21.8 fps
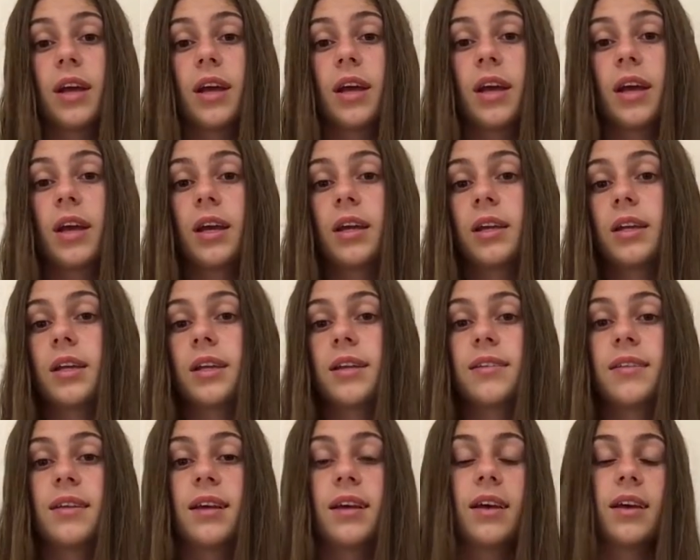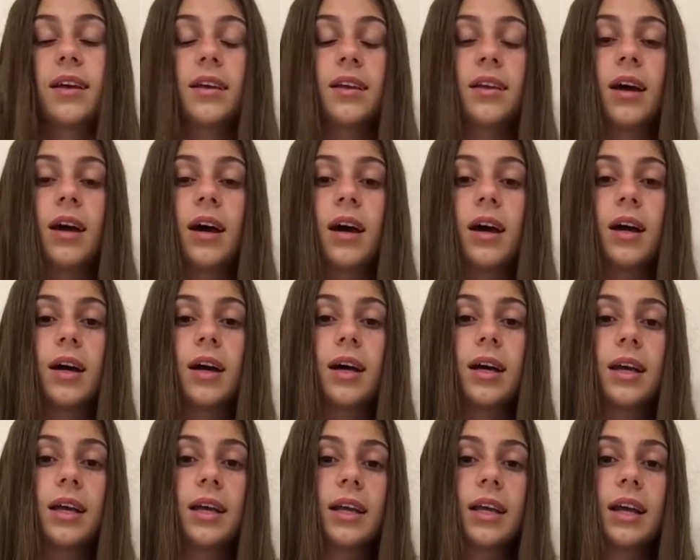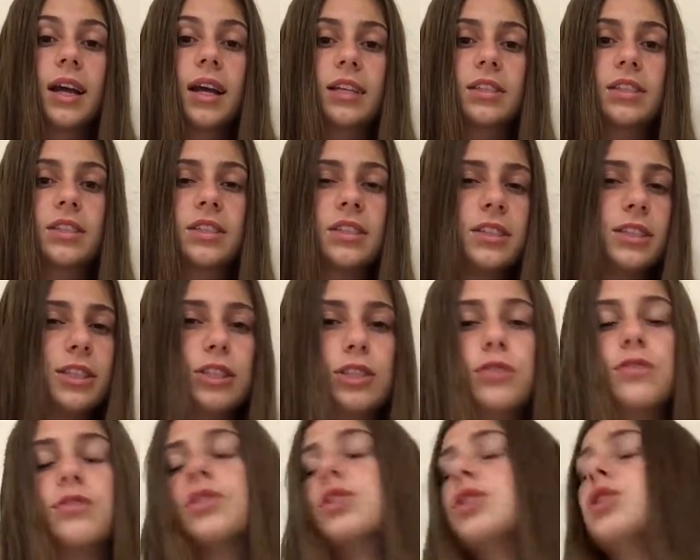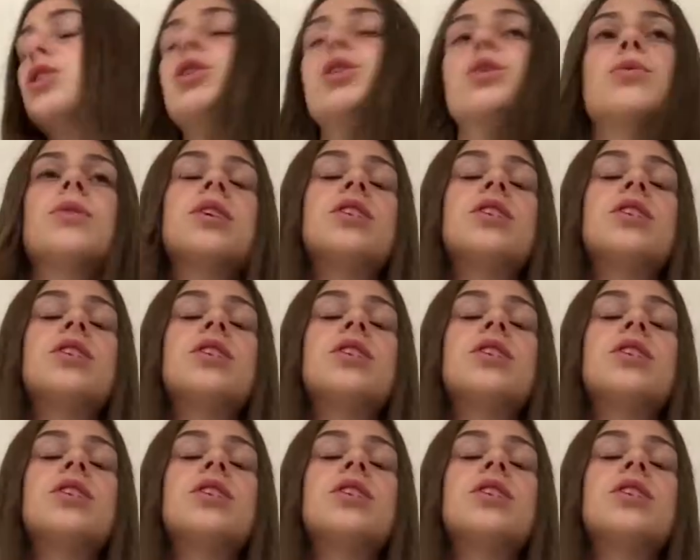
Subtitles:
and he said, I can actually see you for you.